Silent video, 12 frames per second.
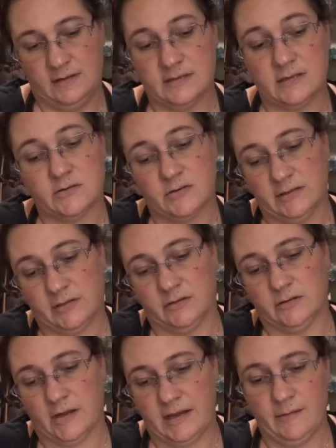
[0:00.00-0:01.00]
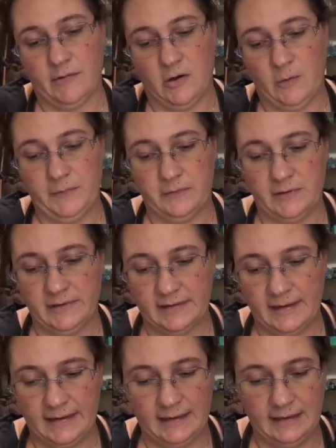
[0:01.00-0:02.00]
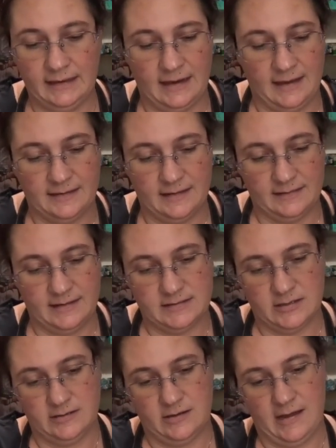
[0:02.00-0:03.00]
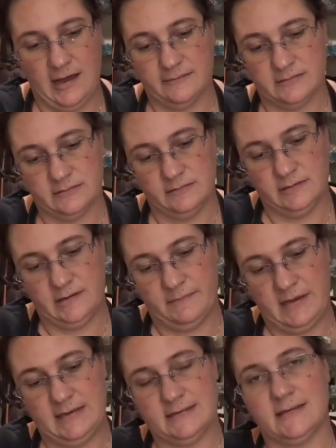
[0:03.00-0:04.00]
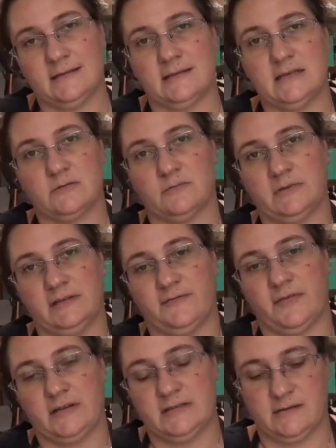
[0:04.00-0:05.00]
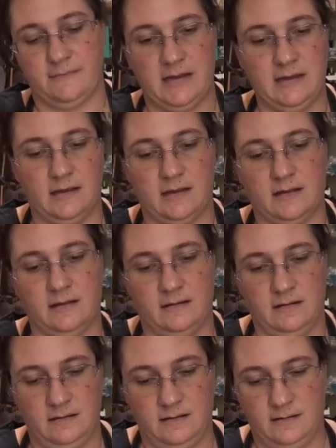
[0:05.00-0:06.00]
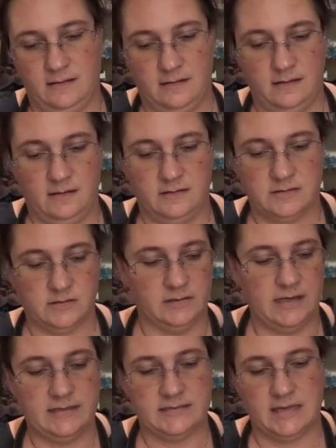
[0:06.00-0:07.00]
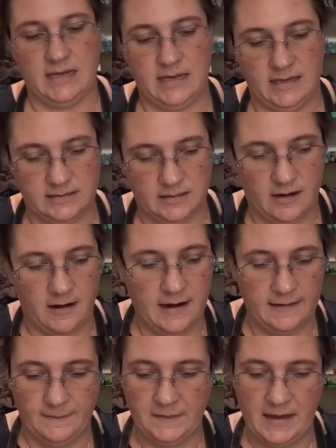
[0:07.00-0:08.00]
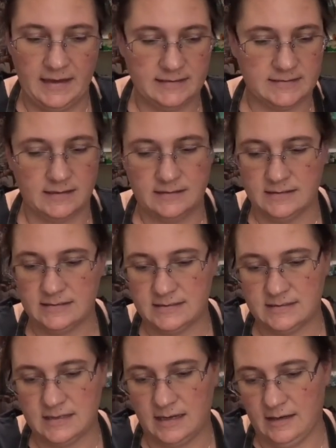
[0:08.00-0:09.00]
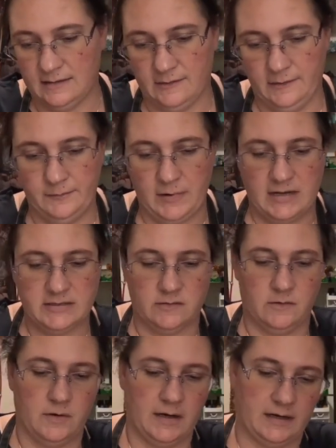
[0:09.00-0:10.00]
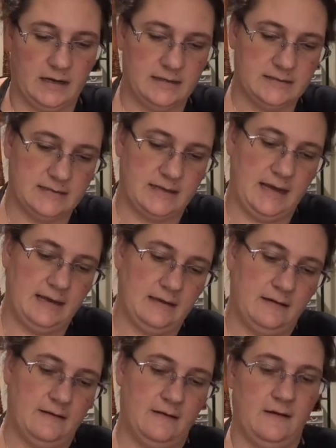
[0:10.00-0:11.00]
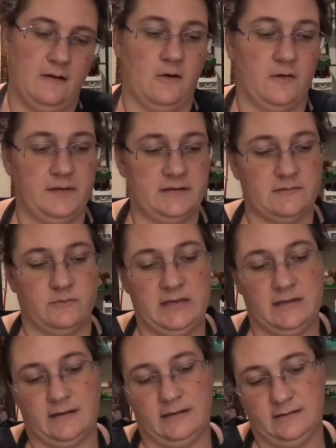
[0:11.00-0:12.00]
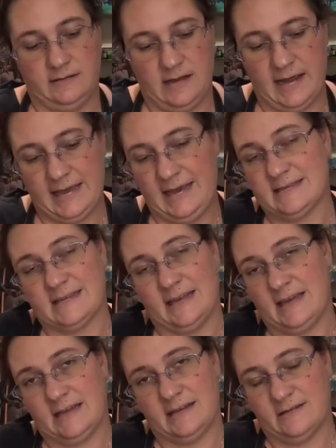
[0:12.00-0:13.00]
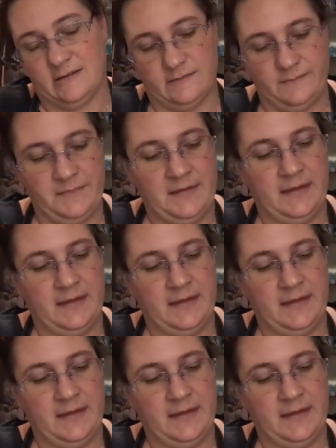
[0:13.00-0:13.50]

This is really cool. Kim, I hope you really like it. I think they turned out absolutely amazing. These were really fun to make. So let's get it. All right, you guys. This is the only project we're working on today. Or this week. I can't say that either.